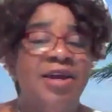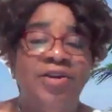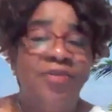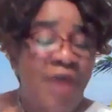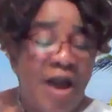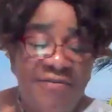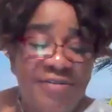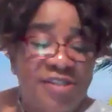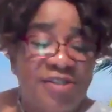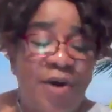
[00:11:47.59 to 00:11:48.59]
you
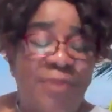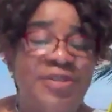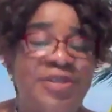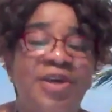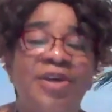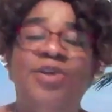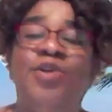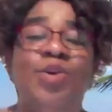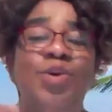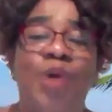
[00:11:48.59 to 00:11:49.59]
haven't stopped
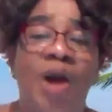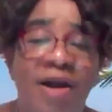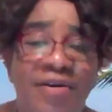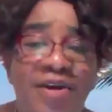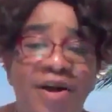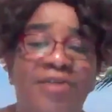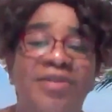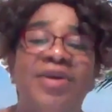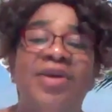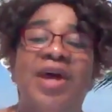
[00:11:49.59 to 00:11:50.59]
you know you carry
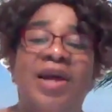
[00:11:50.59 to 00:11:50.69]
on